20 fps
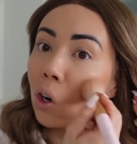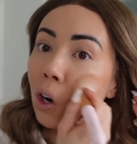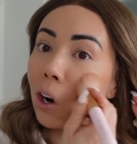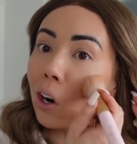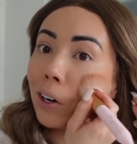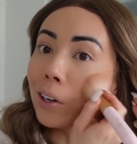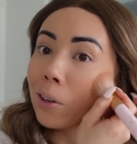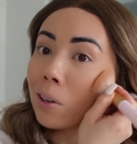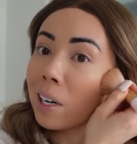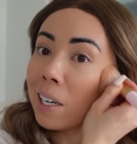are
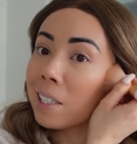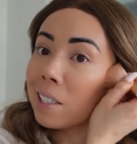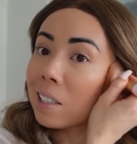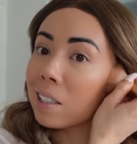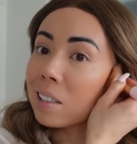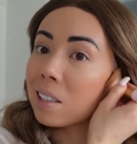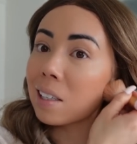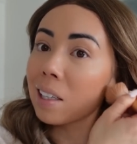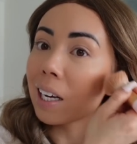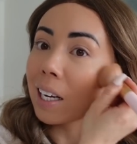you guys
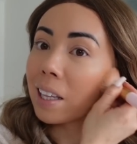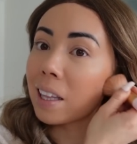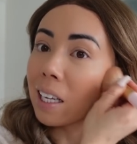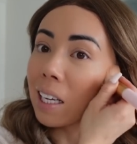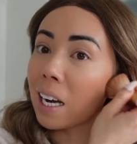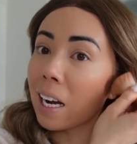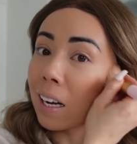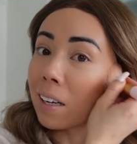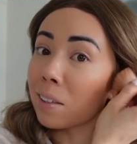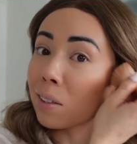into like the
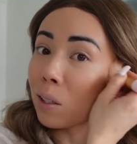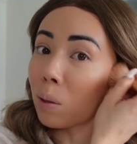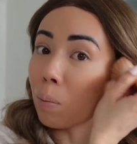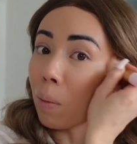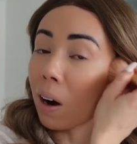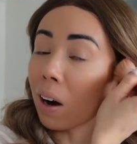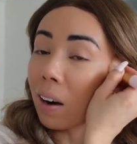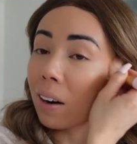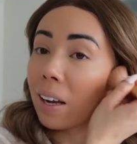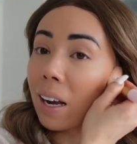
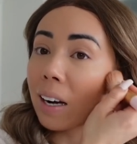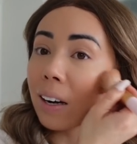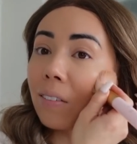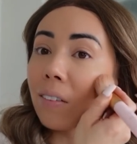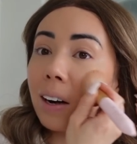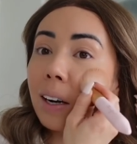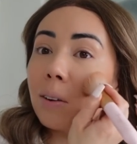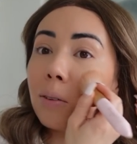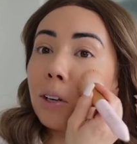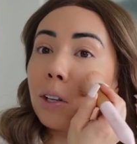ASMR getting
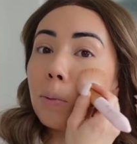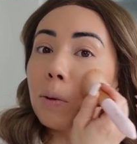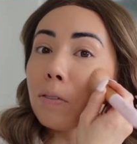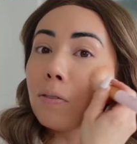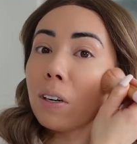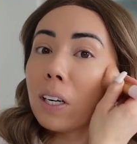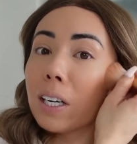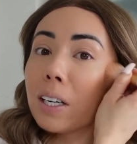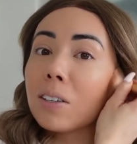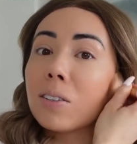ready with me
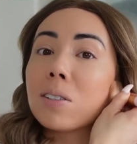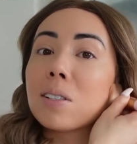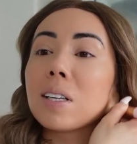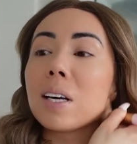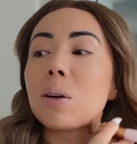videos,